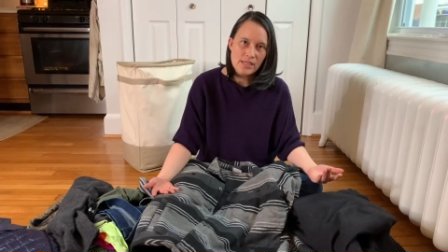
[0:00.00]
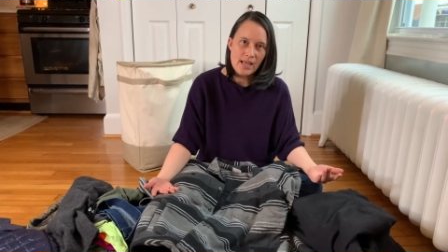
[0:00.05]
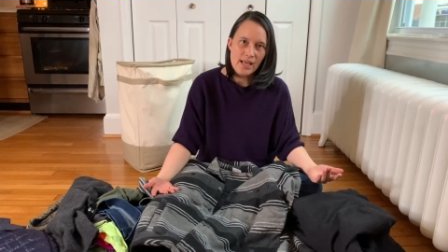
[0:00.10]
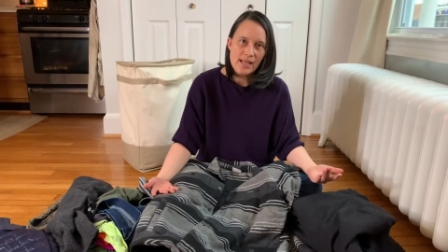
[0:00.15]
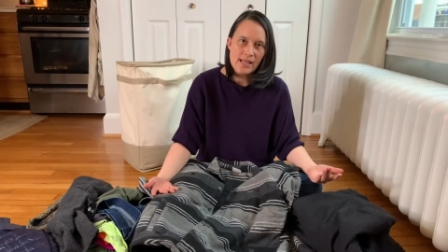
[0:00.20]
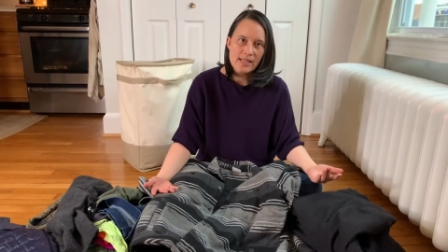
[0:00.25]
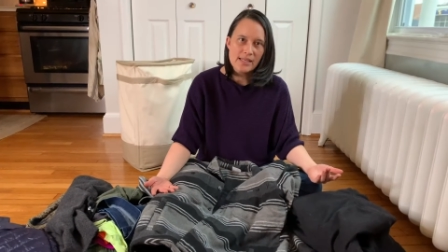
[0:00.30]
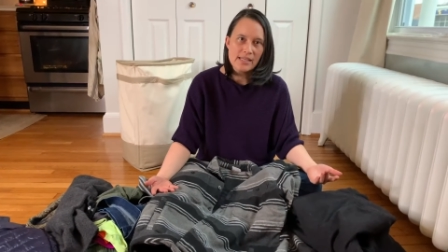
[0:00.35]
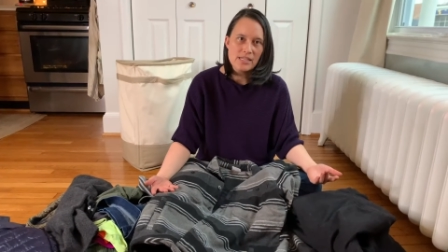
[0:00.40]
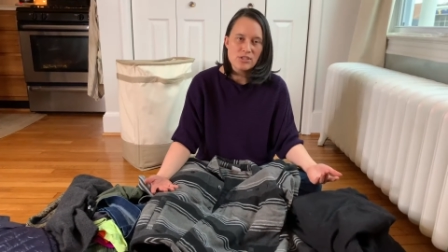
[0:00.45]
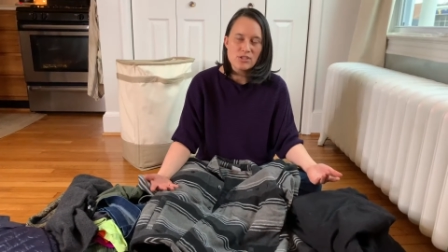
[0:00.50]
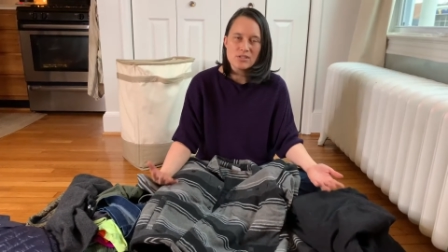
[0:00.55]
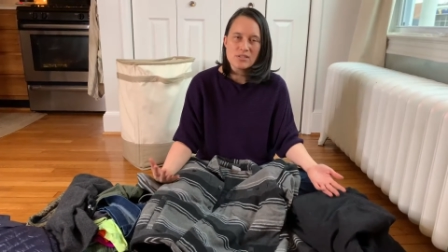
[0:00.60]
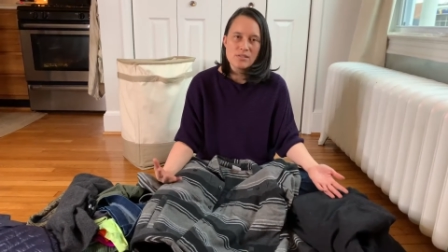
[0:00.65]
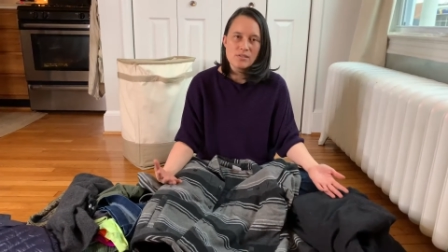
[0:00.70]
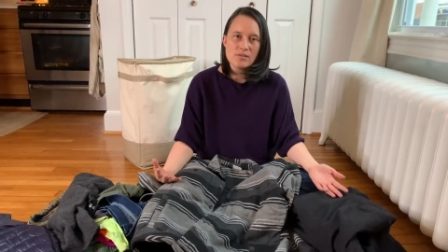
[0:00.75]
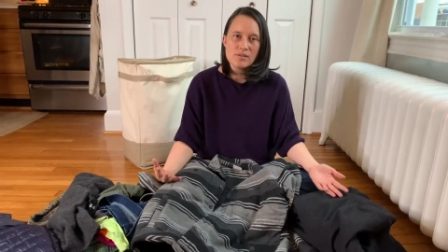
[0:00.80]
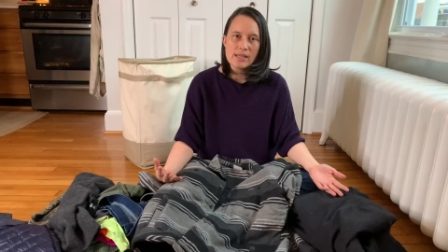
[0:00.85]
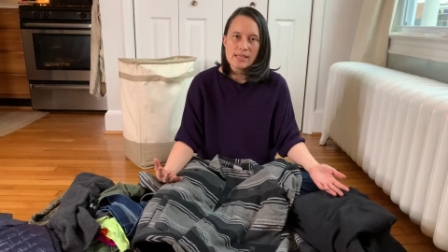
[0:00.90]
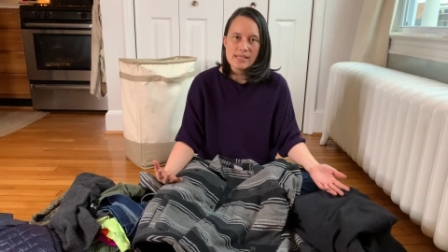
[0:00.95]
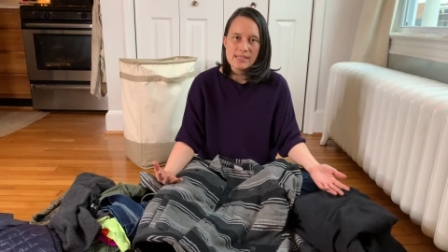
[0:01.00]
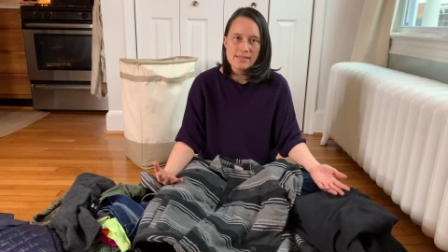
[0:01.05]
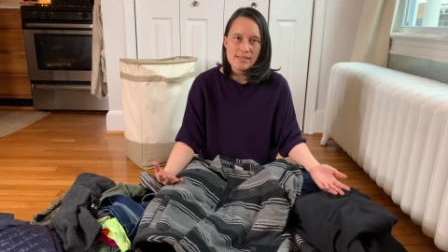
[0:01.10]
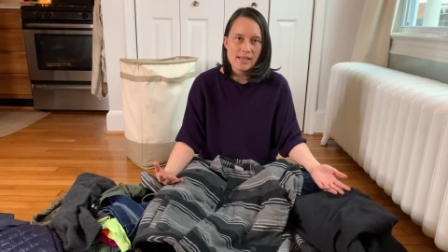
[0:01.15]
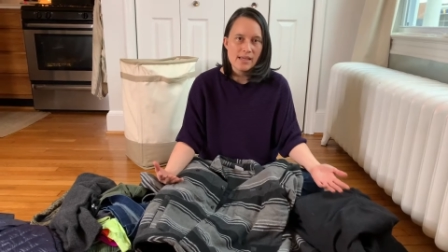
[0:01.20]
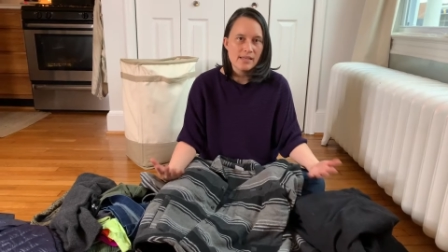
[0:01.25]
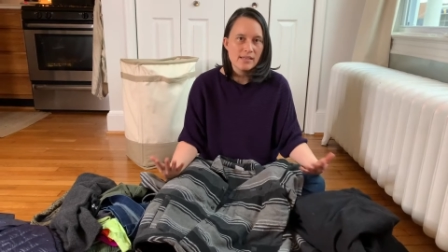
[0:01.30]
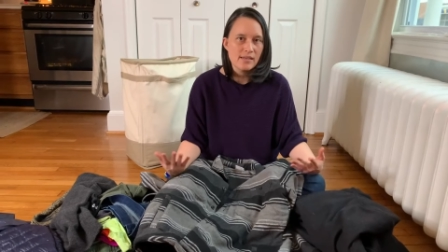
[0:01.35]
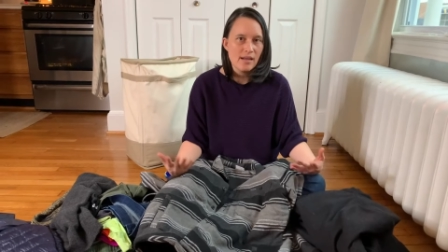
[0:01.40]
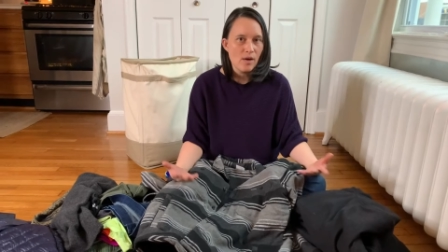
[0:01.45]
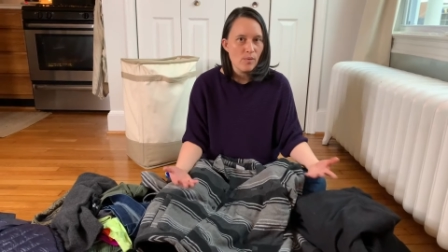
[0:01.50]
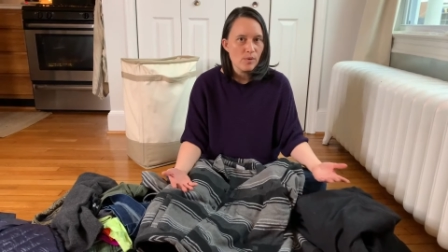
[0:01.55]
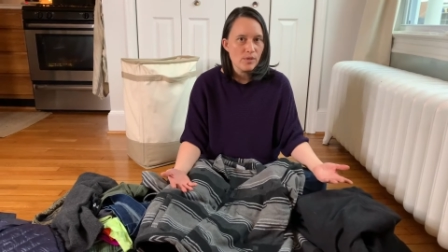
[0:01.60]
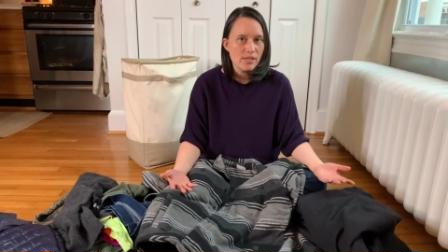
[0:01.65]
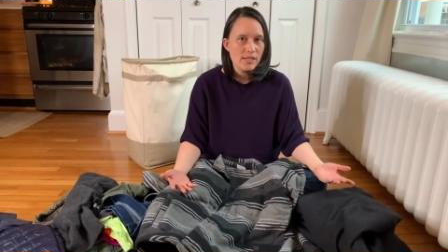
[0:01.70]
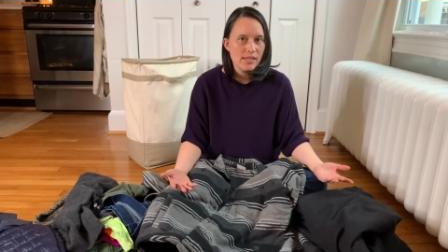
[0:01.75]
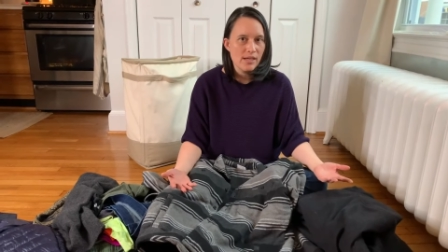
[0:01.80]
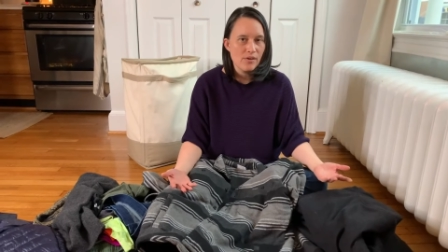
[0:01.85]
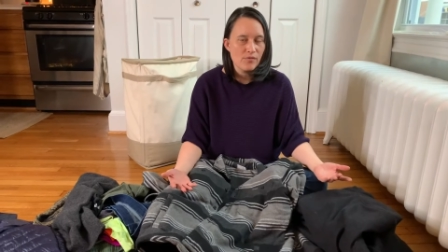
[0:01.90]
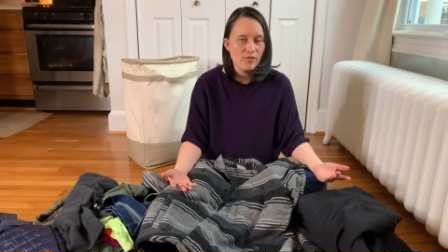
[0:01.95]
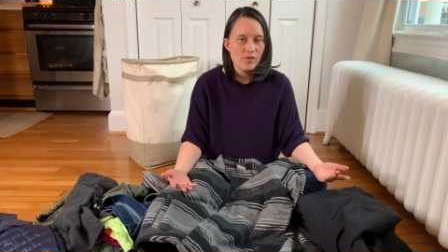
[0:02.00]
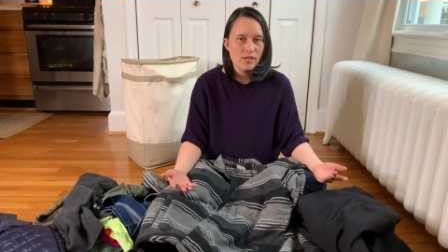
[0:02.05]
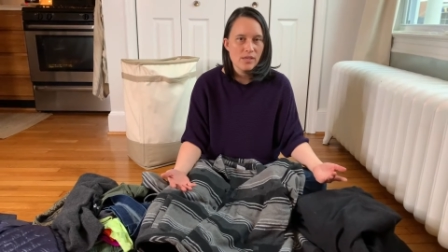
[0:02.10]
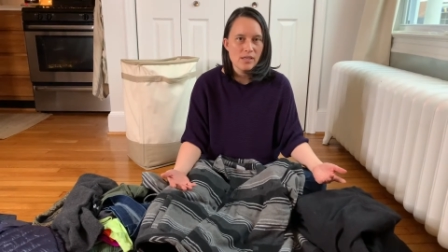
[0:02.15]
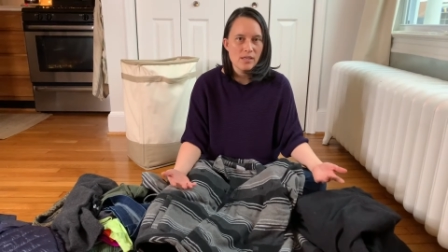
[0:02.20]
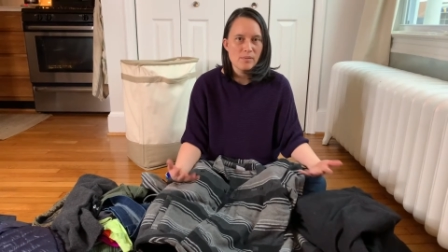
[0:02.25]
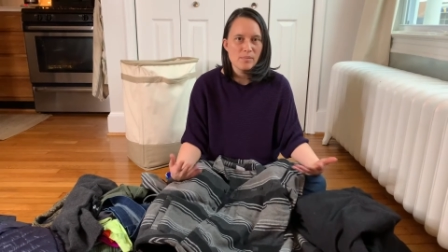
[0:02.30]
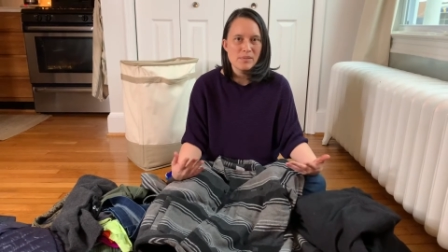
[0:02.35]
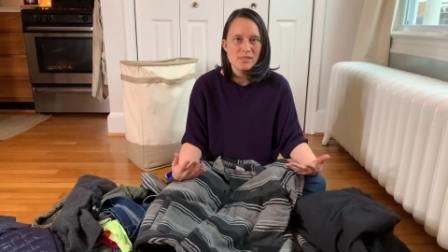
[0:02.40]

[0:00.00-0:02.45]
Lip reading: and it's just, like he said, not working out for him.